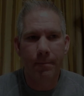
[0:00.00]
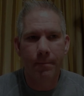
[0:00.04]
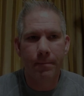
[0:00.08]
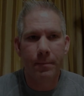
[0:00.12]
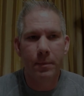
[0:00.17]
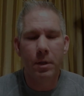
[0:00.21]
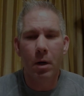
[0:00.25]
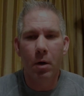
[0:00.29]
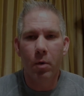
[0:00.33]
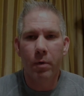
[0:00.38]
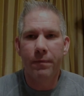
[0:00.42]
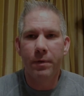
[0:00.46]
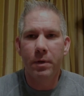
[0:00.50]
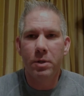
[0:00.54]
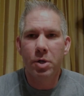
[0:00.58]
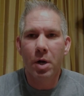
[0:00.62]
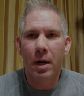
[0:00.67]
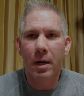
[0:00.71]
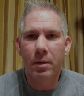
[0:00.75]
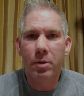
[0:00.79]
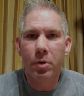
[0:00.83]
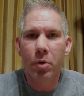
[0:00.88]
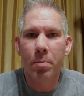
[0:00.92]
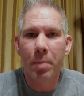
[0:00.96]
you know, if you're
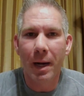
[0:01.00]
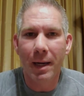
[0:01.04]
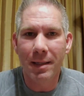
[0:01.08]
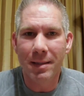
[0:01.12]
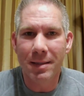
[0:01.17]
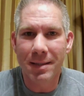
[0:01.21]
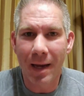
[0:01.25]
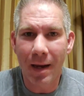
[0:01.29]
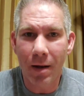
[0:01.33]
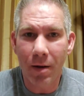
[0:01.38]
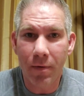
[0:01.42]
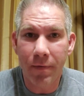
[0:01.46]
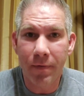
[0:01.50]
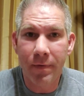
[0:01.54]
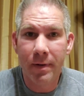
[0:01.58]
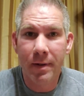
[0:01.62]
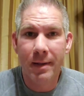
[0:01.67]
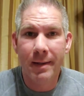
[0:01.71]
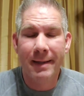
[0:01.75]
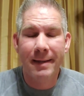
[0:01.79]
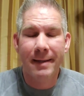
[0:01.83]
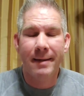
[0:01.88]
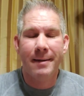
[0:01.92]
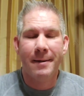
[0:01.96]
trying to do it by yourself,
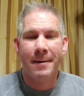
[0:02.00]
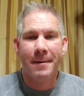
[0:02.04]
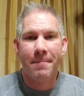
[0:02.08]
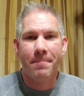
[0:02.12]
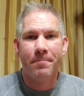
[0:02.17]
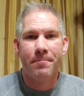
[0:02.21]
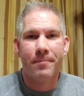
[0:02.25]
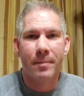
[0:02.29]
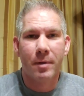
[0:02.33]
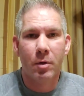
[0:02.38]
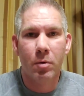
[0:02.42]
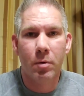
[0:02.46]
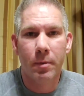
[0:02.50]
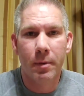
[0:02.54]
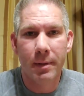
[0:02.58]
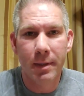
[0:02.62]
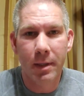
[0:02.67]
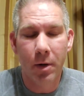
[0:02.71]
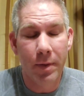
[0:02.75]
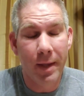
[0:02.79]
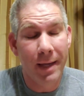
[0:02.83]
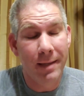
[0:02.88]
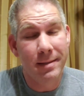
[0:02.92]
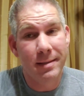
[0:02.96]

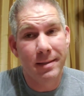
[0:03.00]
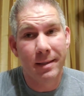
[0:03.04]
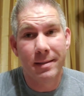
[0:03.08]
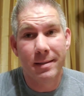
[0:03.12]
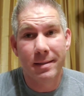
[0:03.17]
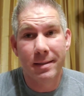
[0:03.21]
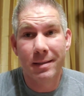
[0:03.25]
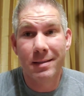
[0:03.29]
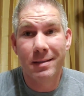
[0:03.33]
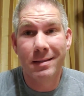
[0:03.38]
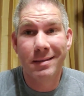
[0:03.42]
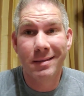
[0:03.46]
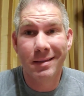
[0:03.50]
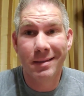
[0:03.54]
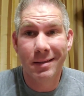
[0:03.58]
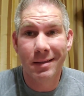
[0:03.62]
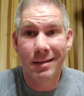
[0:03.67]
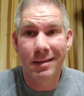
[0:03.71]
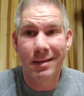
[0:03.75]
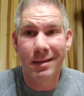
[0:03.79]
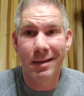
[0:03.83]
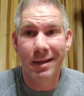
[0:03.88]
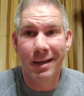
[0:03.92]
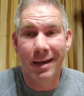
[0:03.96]
you know,
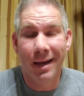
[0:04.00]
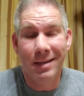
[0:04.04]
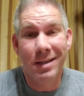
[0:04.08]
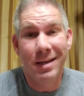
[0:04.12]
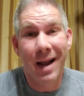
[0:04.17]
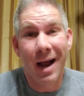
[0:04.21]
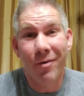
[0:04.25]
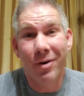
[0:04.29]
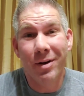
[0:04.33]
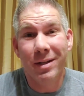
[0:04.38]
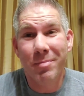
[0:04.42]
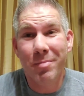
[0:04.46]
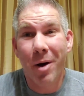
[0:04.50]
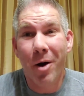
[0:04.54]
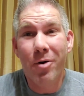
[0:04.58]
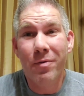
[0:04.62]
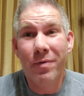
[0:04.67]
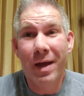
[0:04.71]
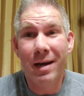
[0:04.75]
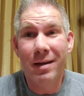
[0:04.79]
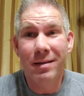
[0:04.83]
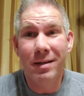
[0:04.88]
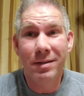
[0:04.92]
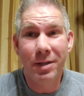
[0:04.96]
and you're not really
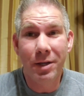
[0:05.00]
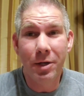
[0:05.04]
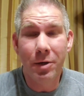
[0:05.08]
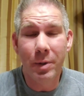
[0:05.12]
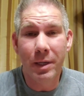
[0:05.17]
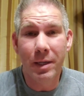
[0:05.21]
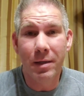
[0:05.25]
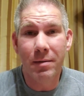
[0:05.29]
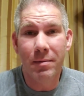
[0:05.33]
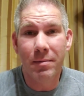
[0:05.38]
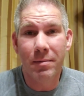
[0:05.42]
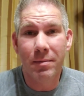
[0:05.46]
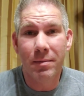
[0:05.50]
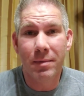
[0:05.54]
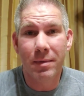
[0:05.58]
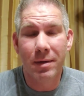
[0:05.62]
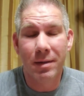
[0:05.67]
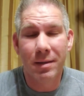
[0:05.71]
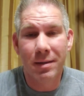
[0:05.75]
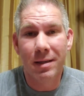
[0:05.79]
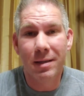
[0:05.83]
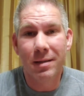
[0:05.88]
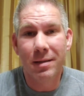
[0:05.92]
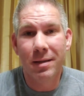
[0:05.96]
motivated to do it,
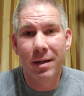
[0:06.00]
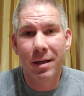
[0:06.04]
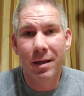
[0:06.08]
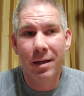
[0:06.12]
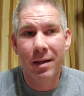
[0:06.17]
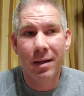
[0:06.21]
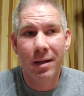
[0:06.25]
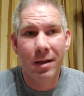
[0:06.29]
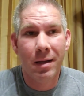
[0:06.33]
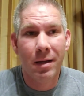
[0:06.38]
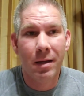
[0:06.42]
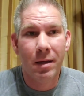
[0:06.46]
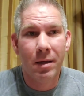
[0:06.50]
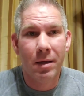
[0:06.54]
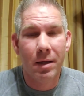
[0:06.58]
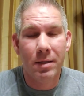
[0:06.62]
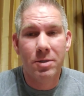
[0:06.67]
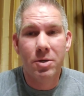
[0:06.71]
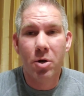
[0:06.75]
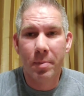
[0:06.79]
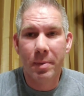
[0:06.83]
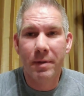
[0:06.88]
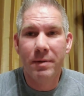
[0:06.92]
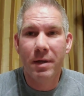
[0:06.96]
then
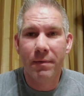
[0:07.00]
it's going to be